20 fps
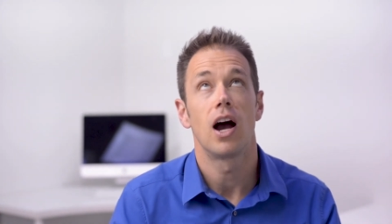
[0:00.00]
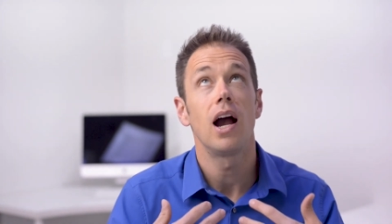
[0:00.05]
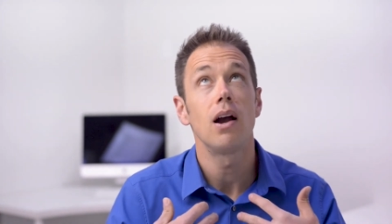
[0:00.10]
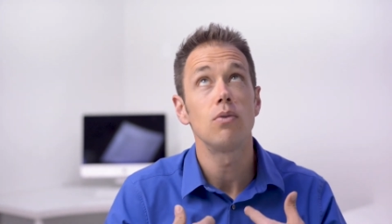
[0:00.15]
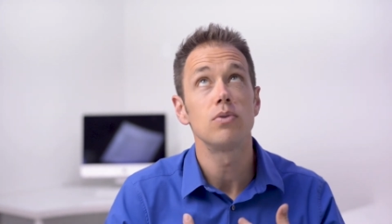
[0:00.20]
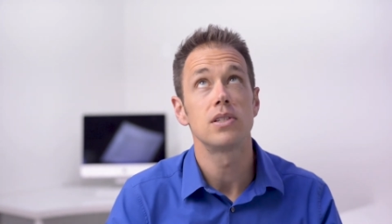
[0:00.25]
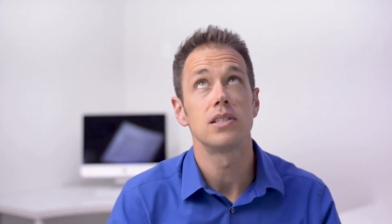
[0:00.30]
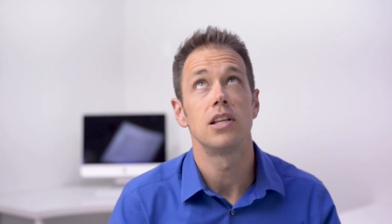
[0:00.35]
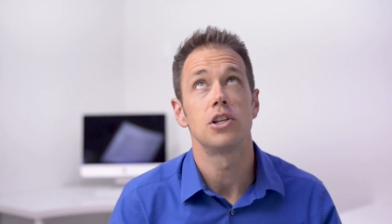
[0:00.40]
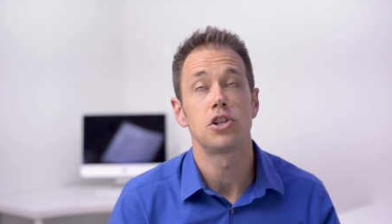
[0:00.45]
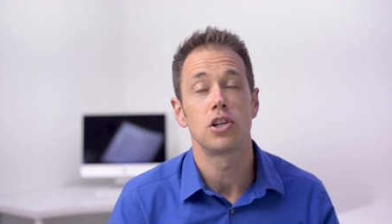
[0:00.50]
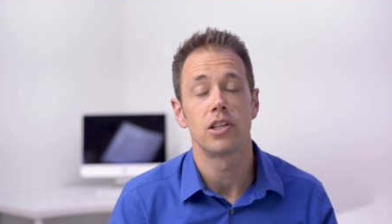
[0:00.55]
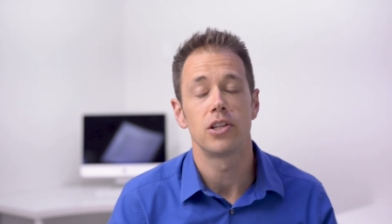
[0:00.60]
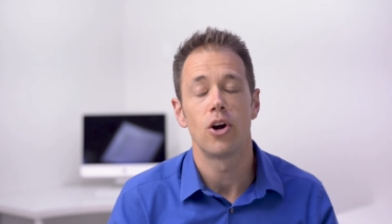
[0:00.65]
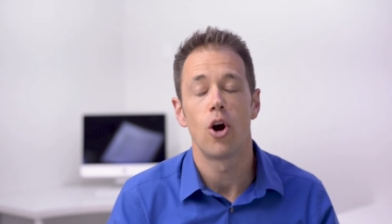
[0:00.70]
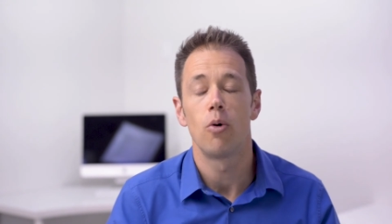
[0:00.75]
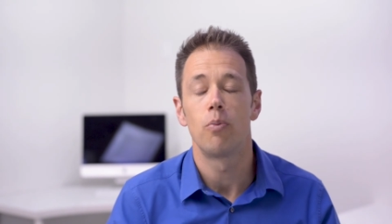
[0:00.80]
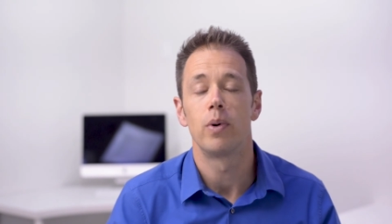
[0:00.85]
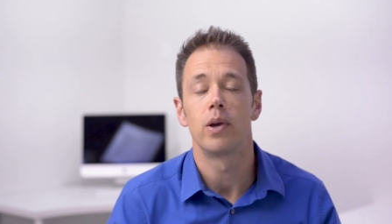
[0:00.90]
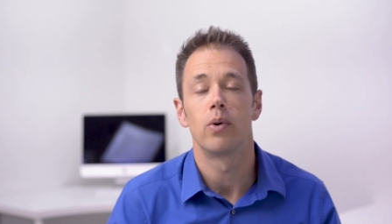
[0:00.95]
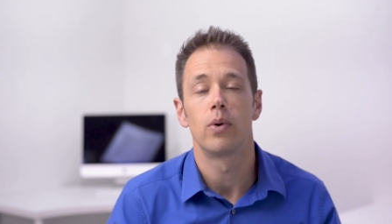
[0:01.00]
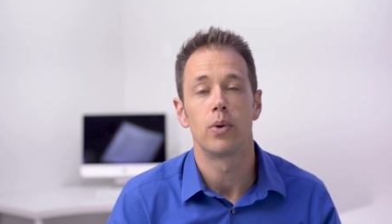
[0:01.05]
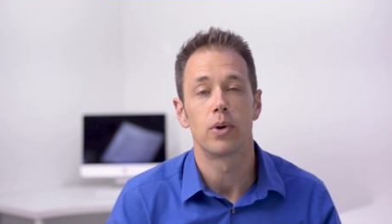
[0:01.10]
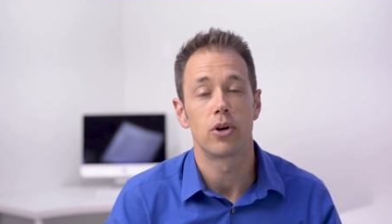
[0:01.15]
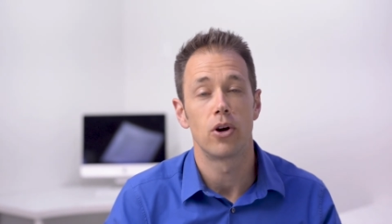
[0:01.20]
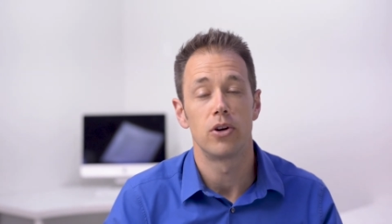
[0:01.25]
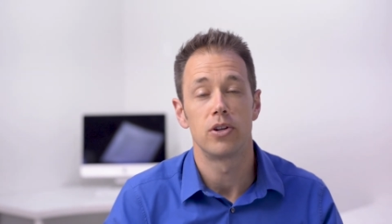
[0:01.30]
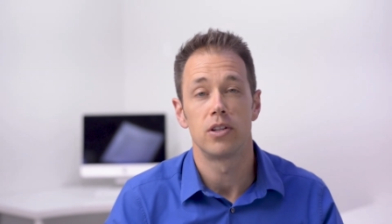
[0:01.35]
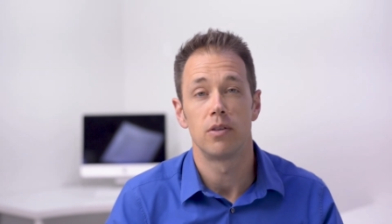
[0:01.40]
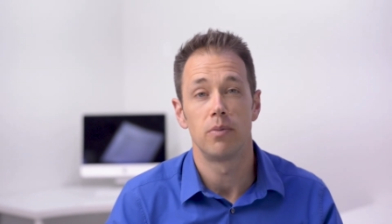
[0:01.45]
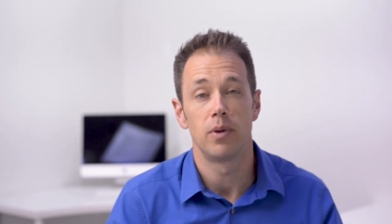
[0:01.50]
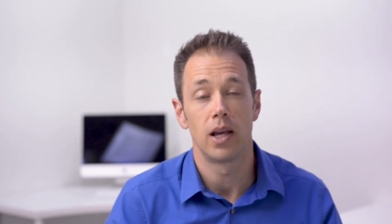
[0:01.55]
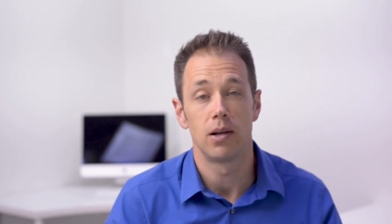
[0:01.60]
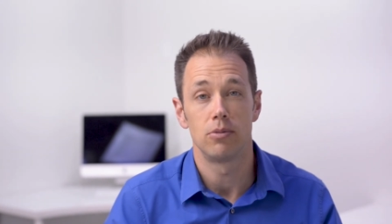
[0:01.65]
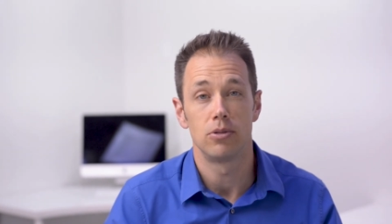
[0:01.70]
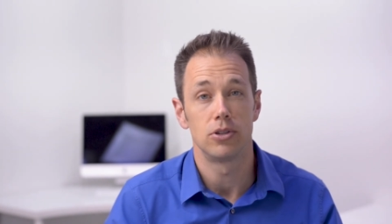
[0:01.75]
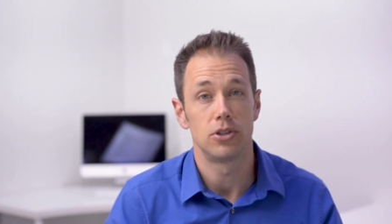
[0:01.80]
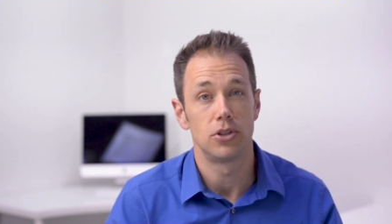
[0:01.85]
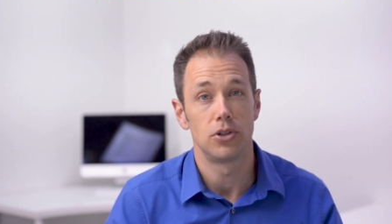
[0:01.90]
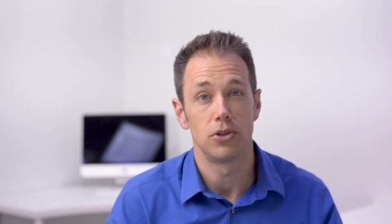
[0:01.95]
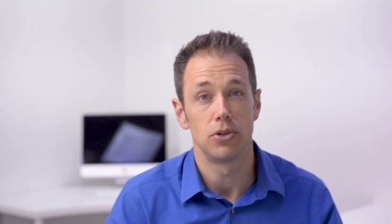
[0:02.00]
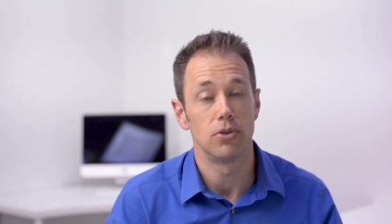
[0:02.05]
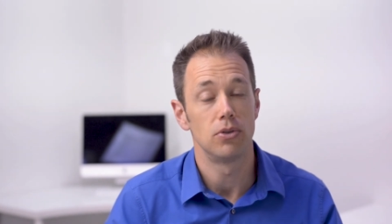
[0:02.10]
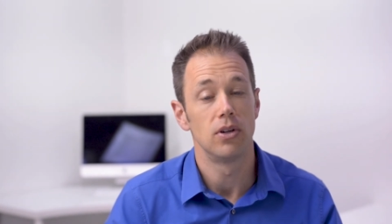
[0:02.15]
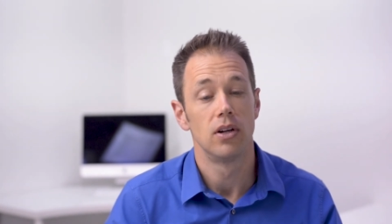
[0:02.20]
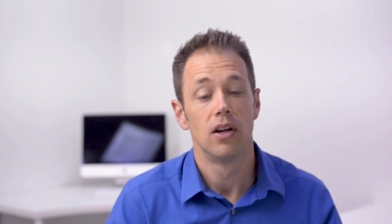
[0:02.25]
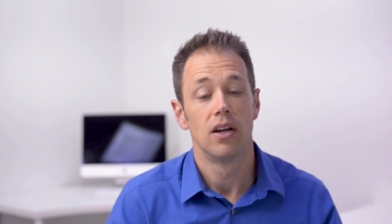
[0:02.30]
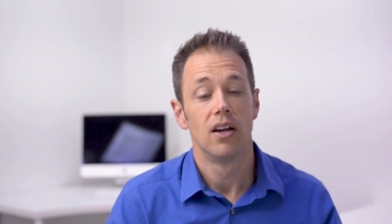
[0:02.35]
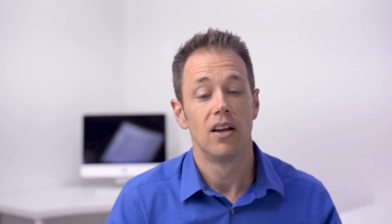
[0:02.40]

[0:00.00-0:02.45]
I was initially hoping we were going to be able to